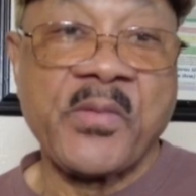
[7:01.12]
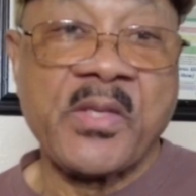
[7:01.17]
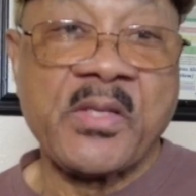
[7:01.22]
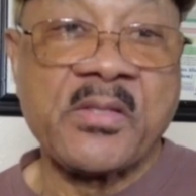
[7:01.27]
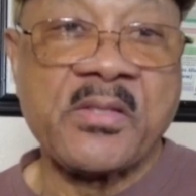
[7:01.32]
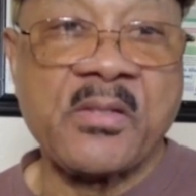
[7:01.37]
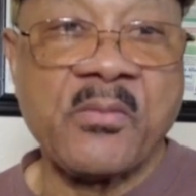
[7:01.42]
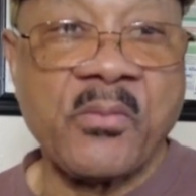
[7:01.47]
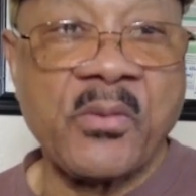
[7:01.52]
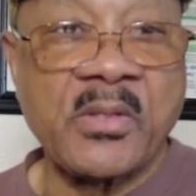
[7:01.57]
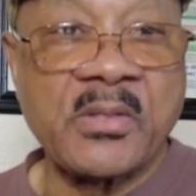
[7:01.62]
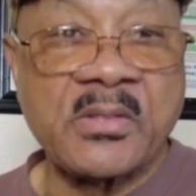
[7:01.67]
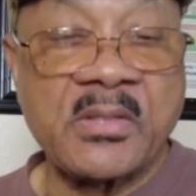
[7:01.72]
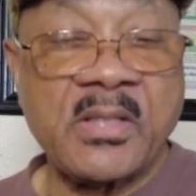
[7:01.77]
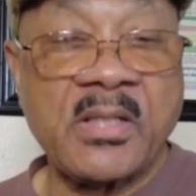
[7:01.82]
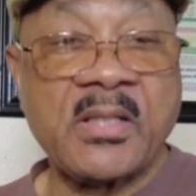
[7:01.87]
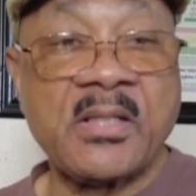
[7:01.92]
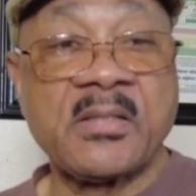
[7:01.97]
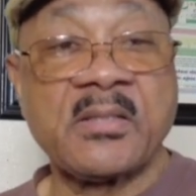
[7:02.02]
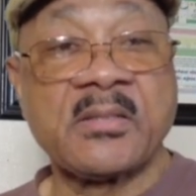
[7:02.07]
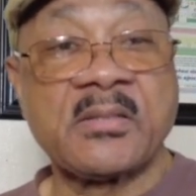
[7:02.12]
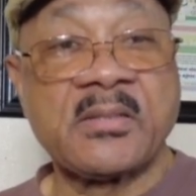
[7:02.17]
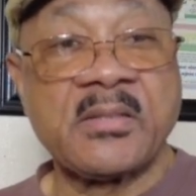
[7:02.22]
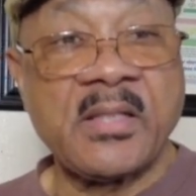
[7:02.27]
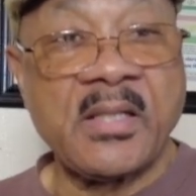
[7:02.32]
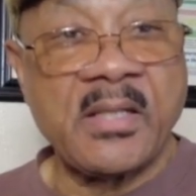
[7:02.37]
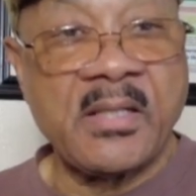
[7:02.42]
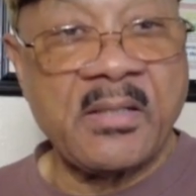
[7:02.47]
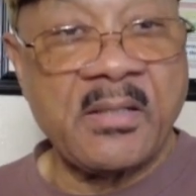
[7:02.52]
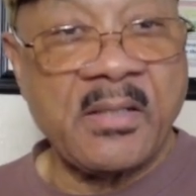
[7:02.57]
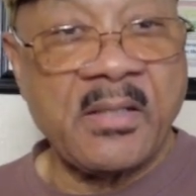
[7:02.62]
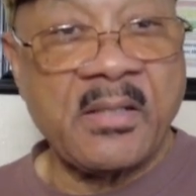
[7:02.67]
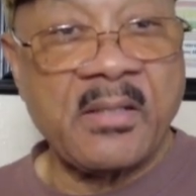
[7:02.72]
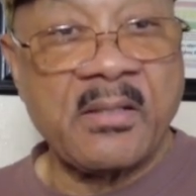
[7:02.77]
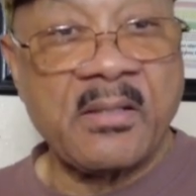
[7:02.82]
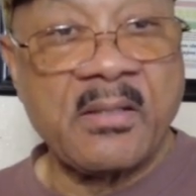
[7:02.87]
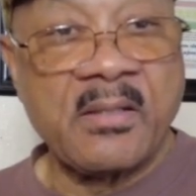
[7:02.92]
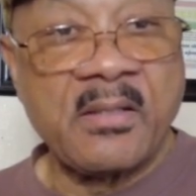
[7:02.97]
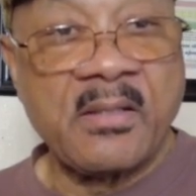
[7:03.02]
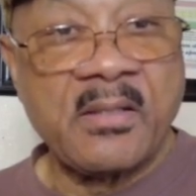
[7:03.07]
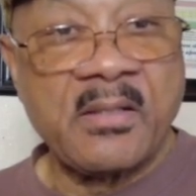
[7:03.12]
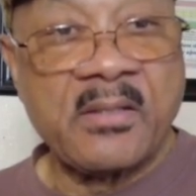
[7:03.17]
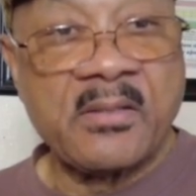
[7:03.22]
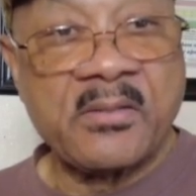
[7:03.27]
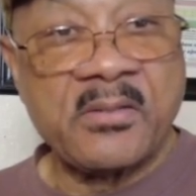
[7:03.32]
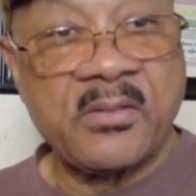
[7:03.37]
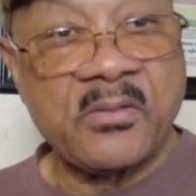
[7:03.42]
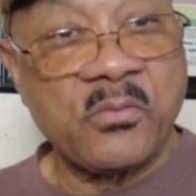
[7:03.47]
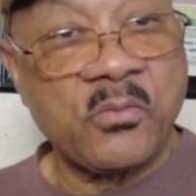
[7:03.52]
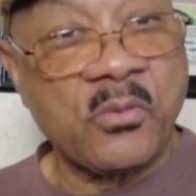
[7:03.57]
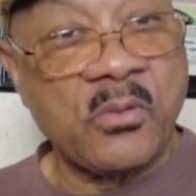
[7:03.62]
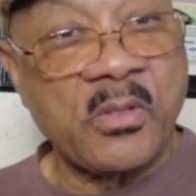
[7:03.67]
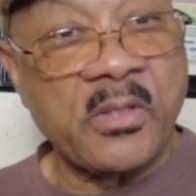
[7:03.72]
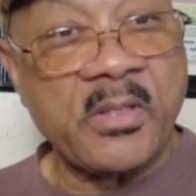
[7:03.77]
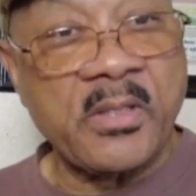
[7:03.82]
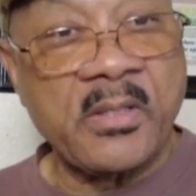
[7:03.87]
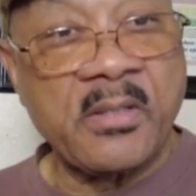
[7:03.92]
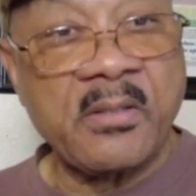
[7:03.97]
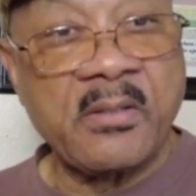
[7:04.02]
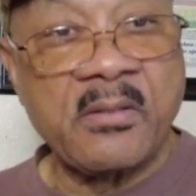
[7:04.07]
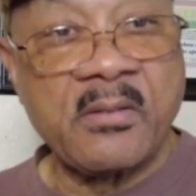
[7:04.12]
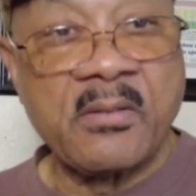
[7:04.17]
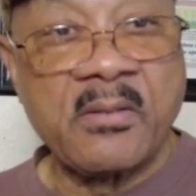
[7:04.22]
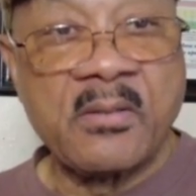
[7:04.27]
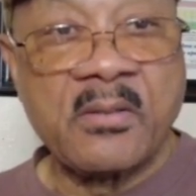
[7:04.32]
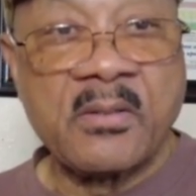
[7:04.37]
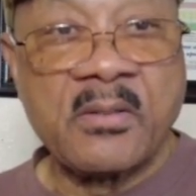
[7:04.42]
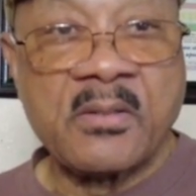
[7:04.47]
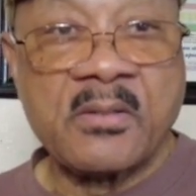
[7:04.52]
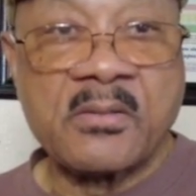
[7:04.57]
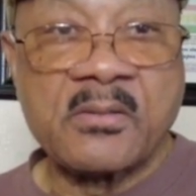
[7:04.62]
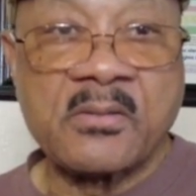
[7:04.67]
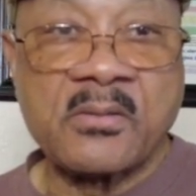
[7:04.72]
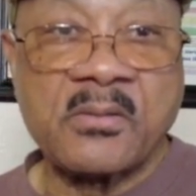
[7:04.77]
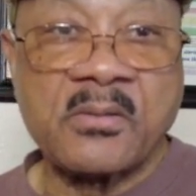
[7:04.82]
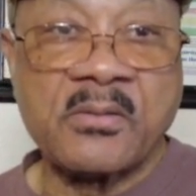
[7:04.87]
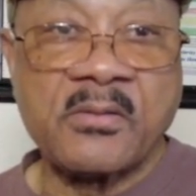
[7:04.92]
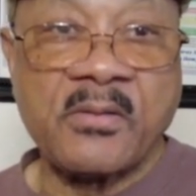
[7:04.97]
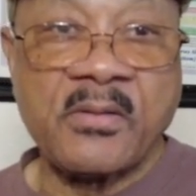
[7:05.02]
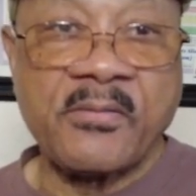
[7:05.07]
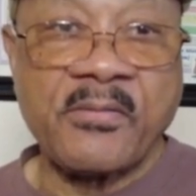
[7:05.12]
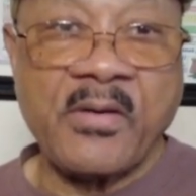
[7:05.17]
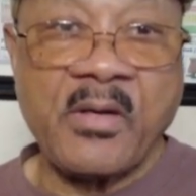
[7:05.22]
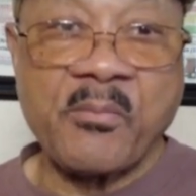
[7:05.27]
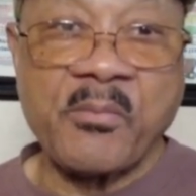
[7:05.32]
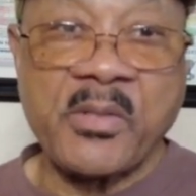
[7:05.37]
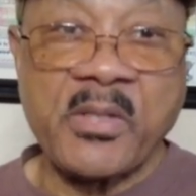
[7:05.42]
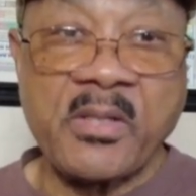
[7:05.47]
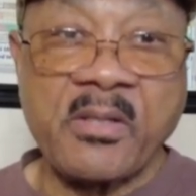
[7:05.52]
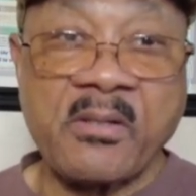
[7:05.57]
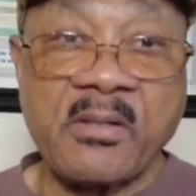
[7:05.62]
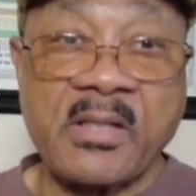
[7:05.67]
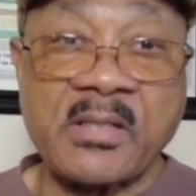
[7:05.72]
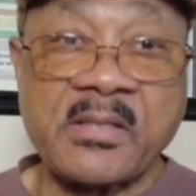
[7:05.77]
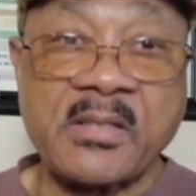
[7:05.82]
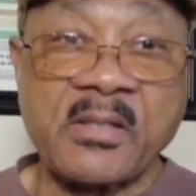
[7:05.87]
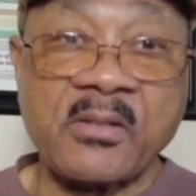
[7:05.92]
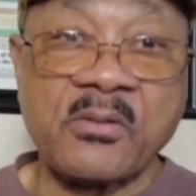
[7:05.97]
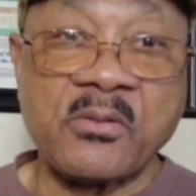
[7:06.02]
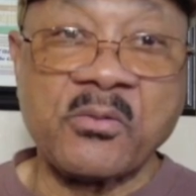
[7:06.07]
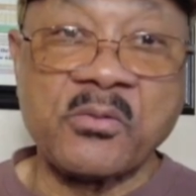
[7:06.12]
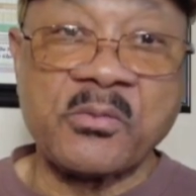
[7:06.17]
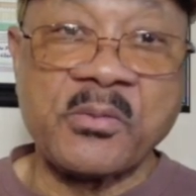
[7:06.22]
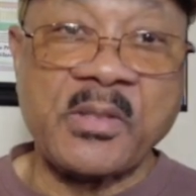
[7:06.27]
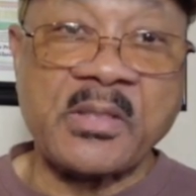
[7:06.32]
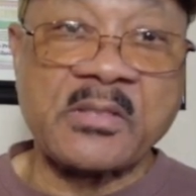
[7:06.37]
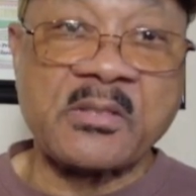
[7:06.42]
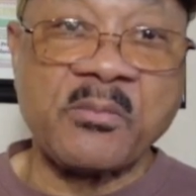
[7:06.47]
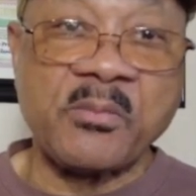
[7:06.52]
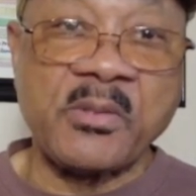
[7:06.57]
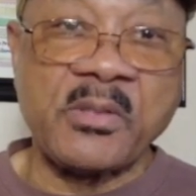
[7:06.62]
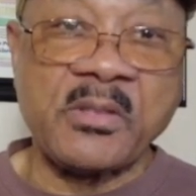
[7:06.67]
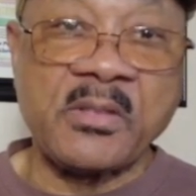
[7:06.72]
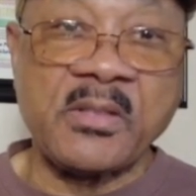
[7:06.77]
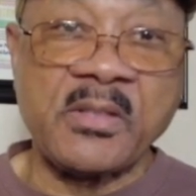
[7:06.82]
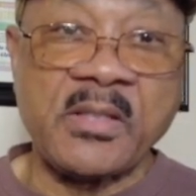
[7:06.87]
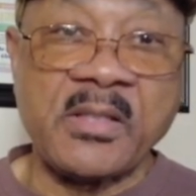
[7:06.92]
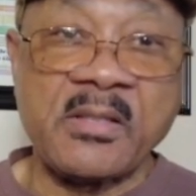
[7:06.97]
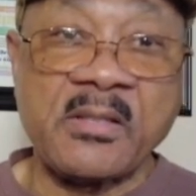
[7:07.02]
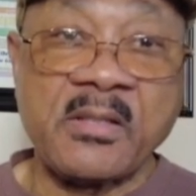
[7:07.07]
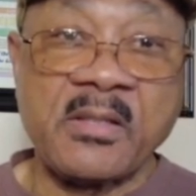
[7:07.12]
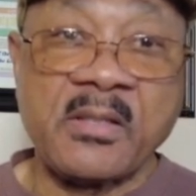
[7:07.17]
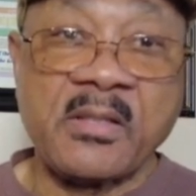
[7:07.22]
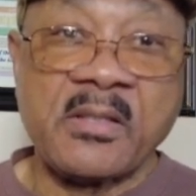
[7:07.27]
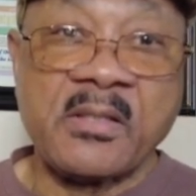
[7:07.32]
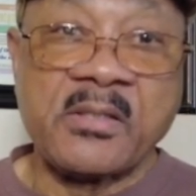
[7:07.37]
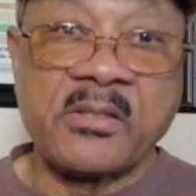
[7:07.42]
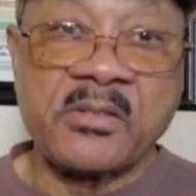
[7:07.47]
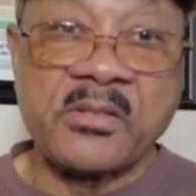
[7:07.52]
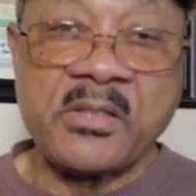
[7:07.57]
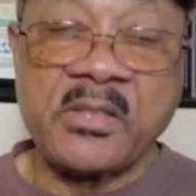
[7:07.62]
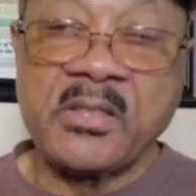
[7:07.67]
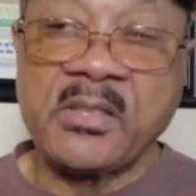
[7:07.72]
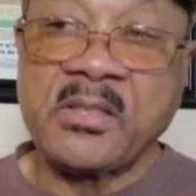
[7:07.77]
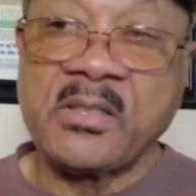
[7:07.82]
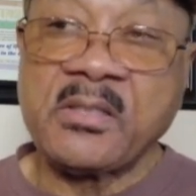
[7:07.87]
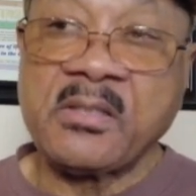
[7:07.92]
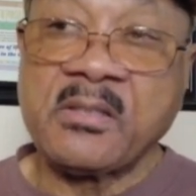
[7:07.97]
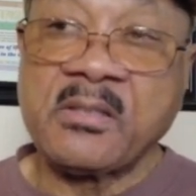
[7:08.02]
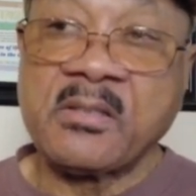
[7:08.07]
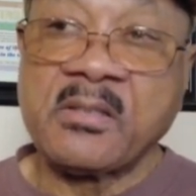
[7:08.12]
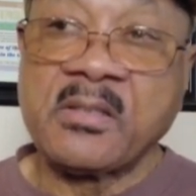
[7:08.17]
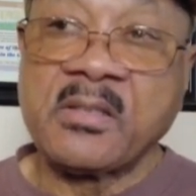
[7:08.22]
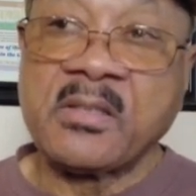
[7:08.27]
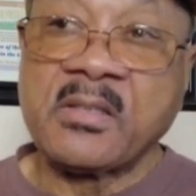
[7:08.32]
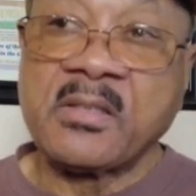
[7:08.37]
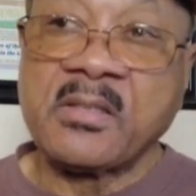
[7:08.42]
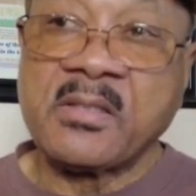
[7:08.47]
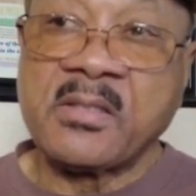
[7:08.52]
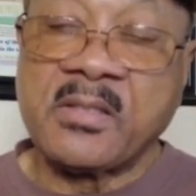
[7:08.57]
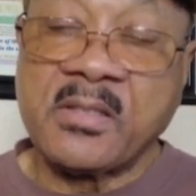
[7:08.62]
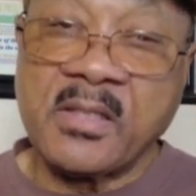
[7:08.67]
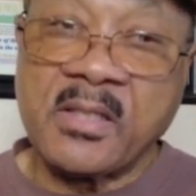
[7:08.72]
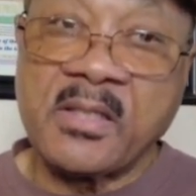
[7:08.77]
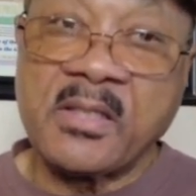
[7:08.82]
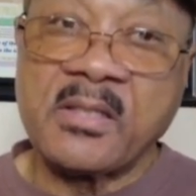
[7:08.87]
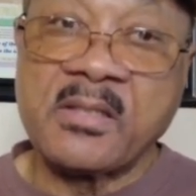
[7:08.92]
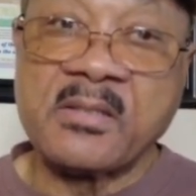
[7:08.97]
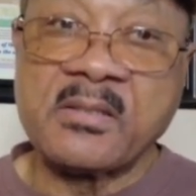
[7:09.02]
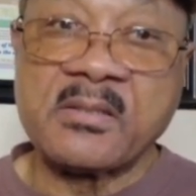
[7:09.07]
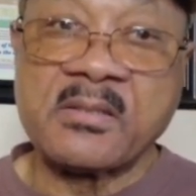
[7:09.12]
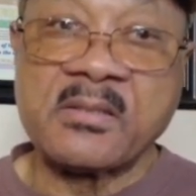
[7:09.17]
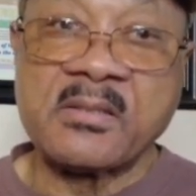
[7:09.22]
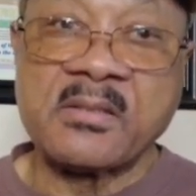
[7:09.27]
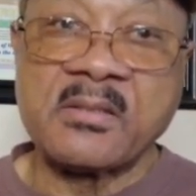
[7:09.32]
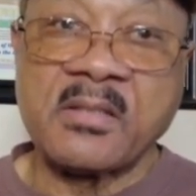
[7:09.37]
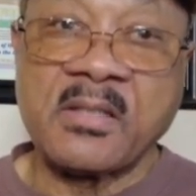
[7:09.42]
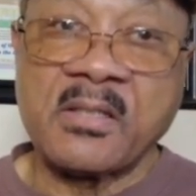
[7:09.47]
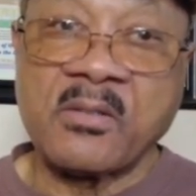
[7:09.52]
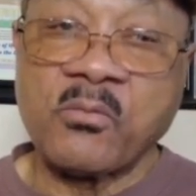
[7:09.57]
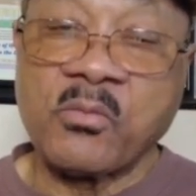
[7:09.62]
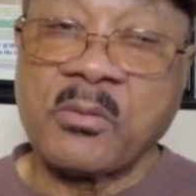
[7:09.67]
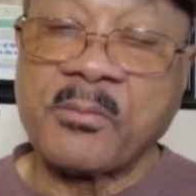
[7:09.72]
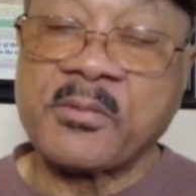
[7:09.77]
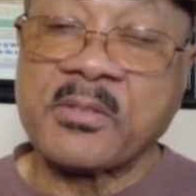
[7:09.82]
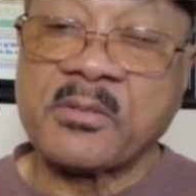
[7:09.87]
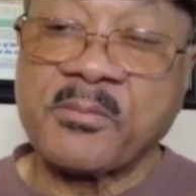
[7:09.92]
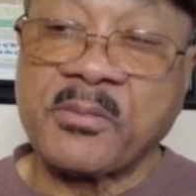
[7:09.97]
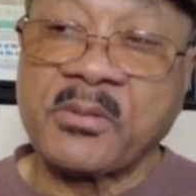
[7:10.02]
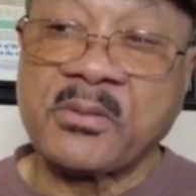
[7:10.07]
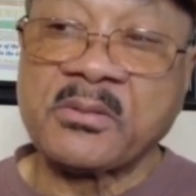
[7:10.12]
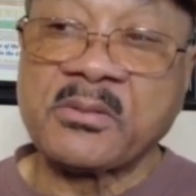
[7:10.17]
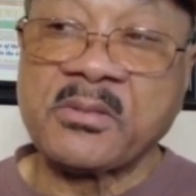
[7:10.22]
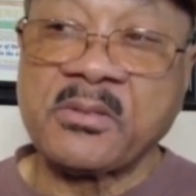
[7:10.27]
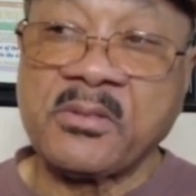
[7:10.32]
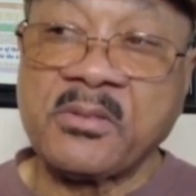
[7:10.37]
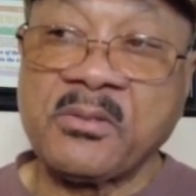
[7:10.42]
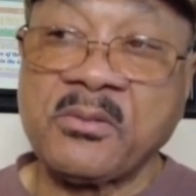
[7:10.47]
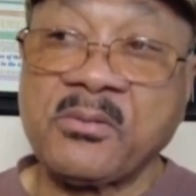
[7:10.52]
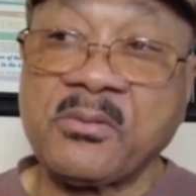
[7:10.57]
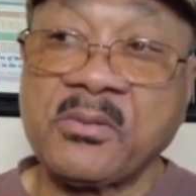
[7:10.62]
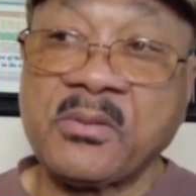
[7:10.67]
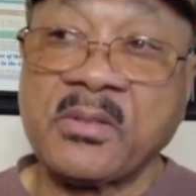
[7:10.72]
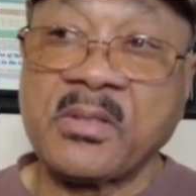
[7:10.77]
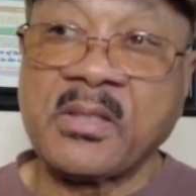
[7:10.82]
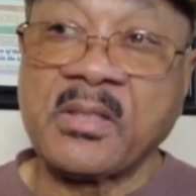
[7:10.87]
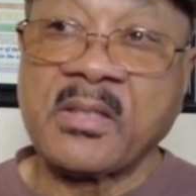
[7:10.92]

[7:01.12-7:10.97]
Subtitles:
She works, and I understand that. She's working. So if I'm here, I take on the responsibility that she does a woman's supposed to do